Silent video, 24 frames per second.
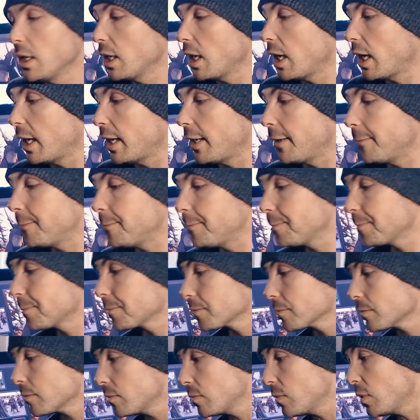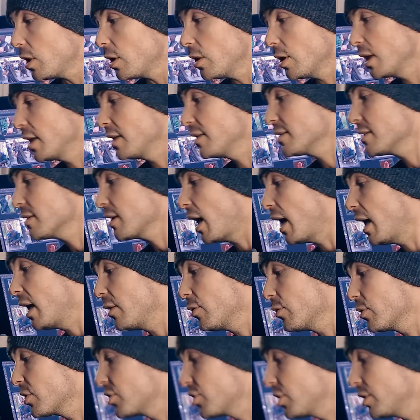I
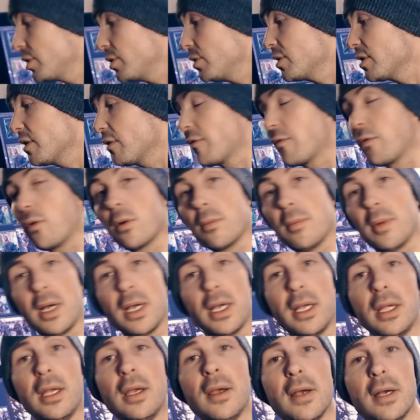originally used it for my